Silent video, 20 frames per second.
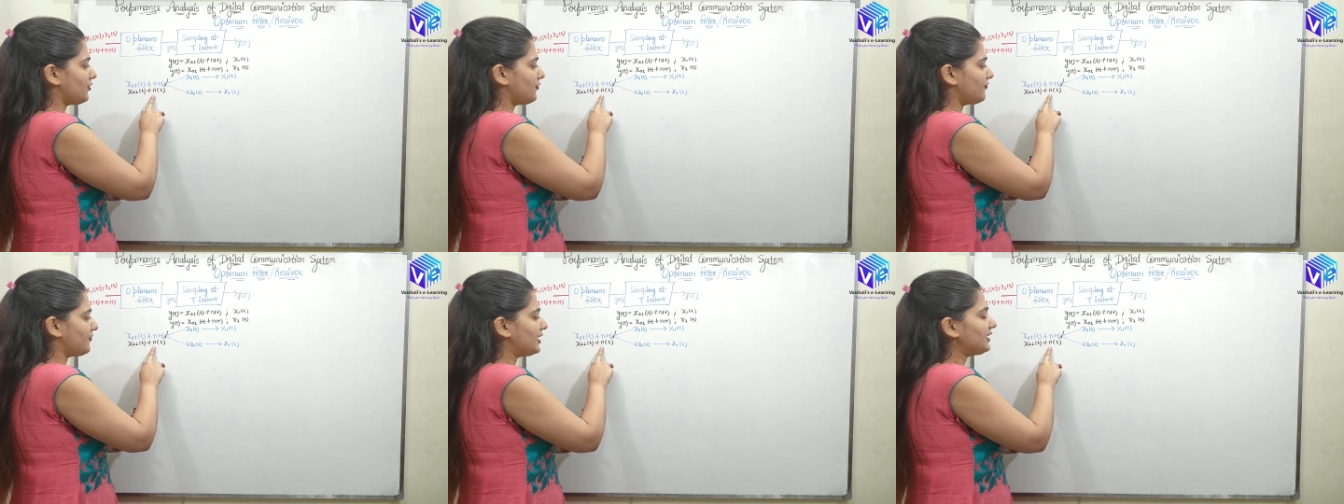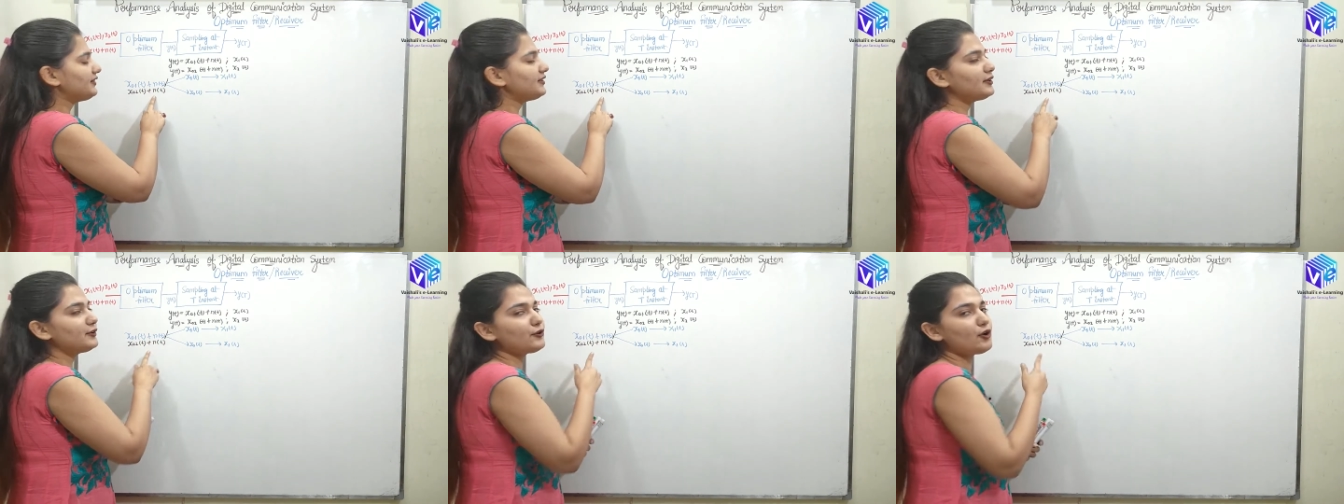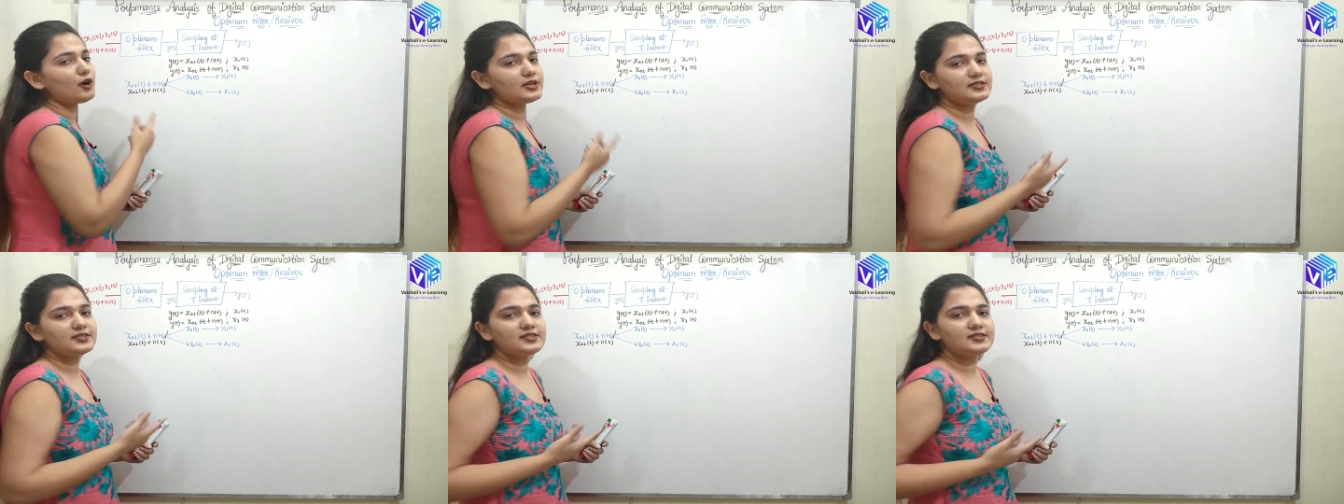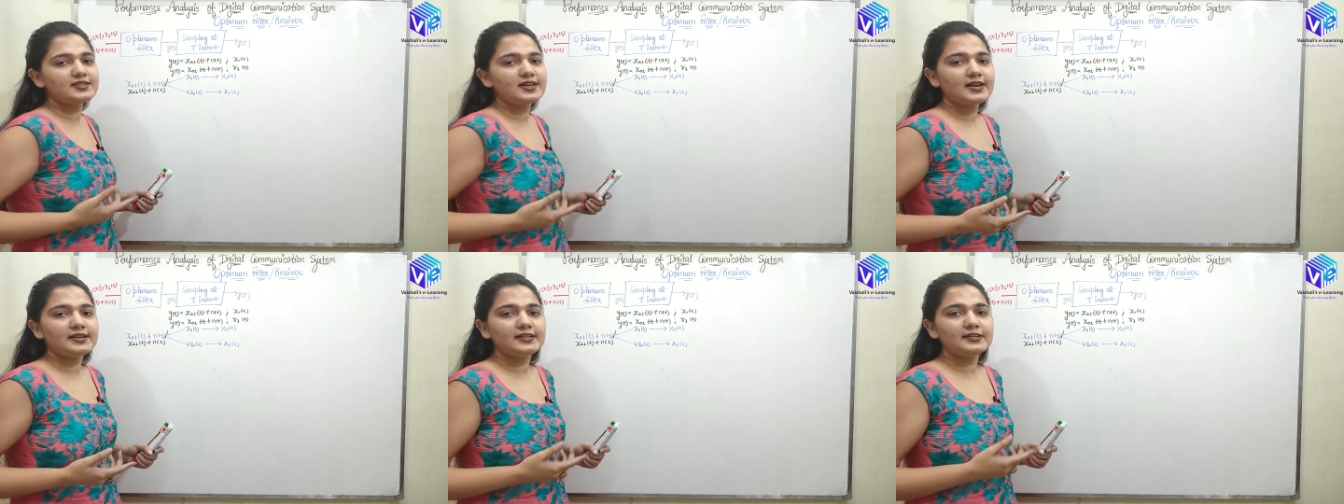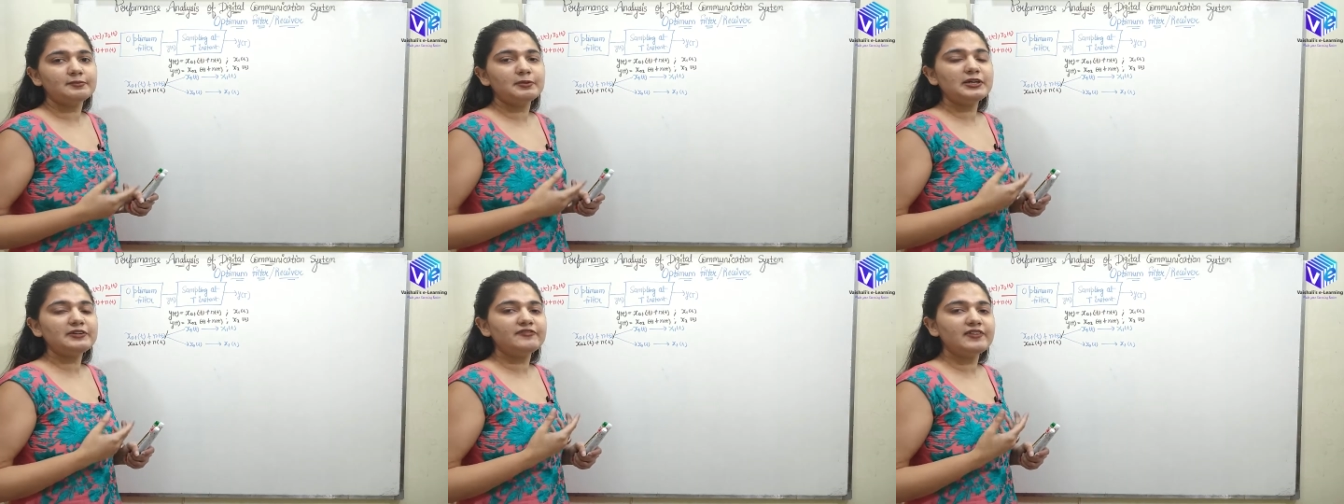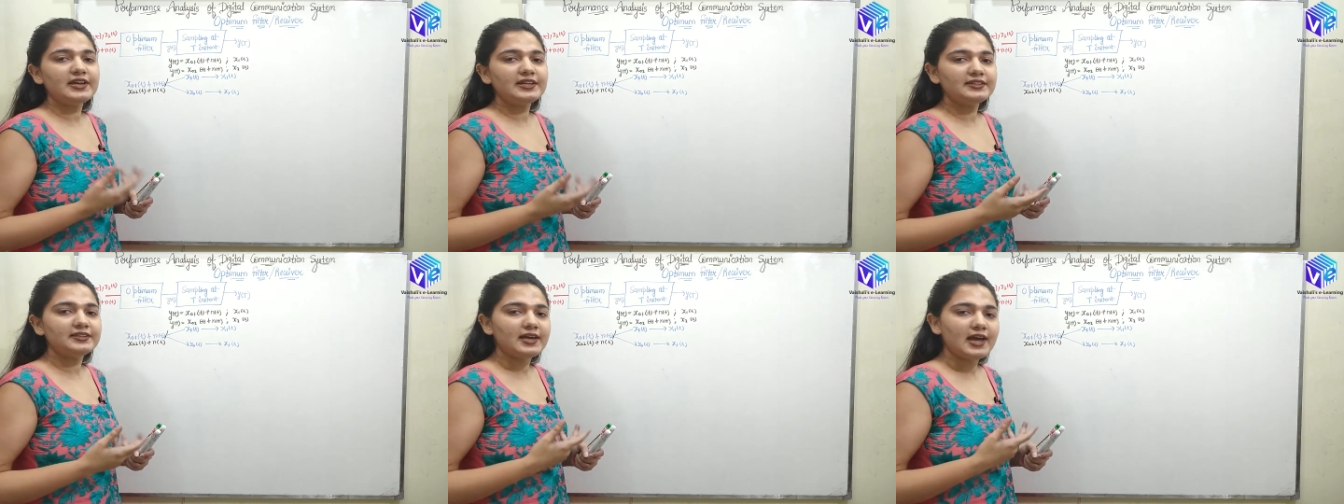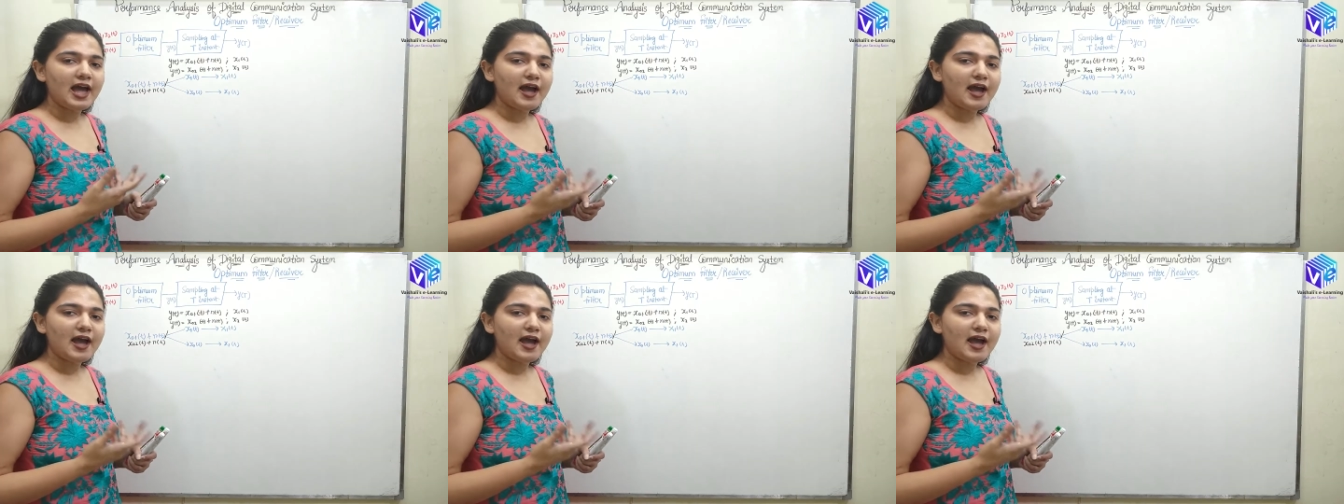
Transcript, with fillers: when the noise is added, but when the